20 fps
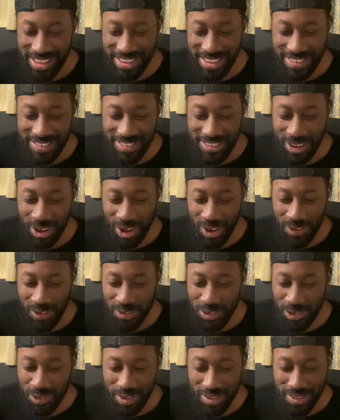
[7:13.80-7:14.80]
She
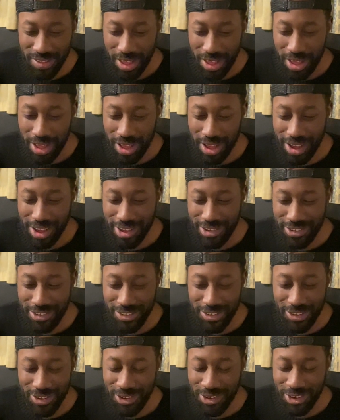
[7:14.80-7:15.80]
afterwards, Usher
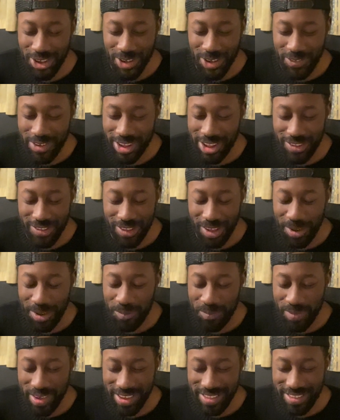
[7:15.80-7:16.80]
security went and
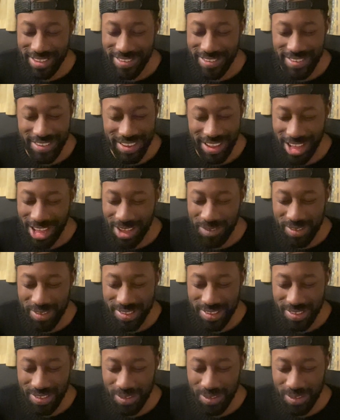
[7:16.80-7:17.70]
started beating the shit out of Mr.